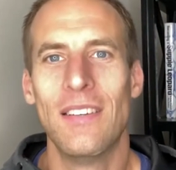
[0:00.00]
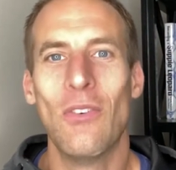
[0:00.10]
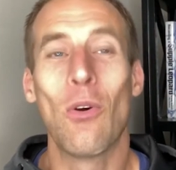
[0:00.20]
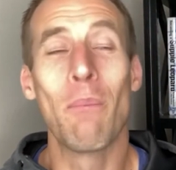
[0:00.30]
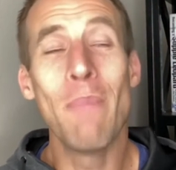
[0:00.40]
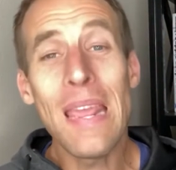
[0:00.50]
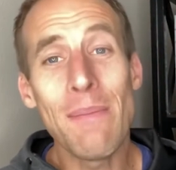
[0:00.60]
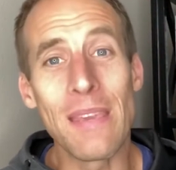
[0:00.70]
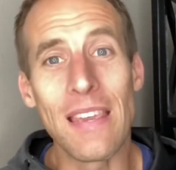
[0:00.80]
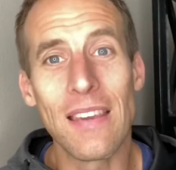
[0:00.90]
Or
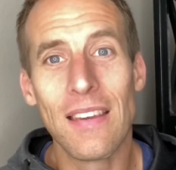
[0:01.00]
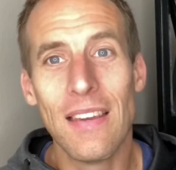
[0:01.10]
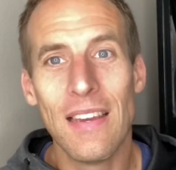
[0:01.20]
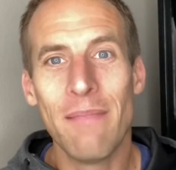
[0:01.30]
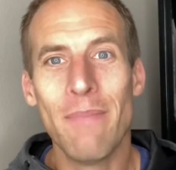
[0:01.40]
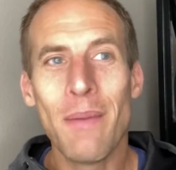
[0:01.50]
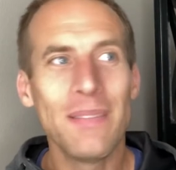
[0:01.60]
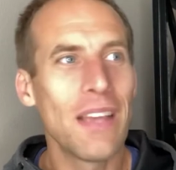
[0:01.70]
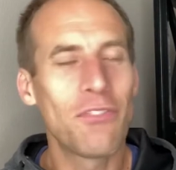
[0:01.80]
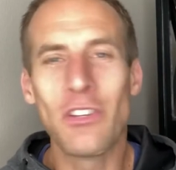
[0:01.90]
maybe, maybe
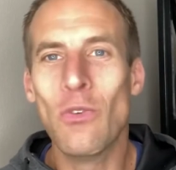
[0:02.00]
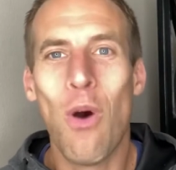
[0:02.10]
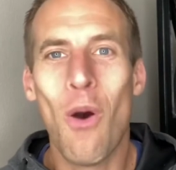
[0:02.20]
it's after you